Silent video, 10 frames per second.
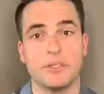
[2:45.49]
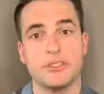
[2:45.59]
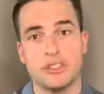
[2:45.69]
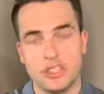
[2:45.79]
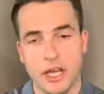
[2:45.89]

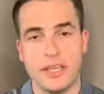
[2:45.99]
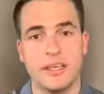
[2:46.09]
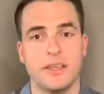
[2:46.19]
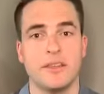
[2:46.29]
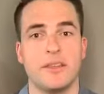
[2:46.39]

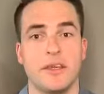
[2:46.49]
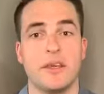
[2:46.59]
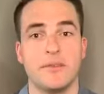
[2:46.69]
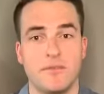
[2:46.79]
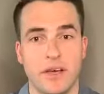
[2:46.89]
checking the
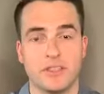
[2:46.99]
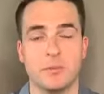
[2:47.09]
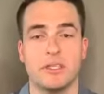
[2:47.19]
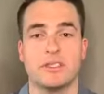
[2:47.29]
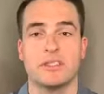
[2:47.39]

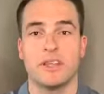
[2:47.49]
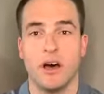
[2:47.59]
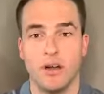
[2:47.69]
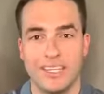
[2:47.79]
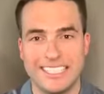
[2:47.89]
investments
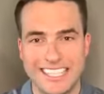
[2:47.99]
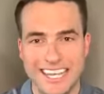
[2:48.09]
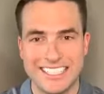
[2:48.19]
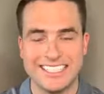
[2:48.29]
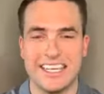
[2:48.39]
on a
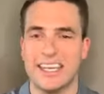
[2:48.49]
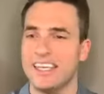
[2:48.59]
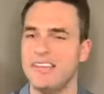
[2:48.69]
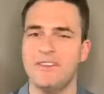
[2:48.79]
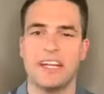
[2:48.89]
day-to-day,
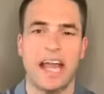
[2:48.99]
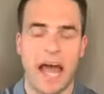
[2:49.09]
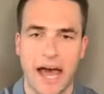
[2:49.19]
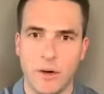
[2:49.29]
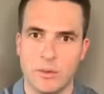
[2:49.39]
even an
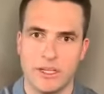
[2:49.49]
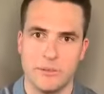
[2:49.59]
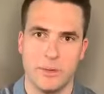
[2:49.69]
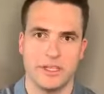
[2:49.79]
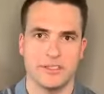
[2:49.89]
hourly
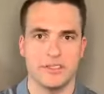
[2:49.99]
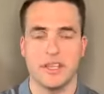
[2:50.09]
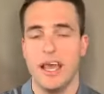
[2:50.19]
basis.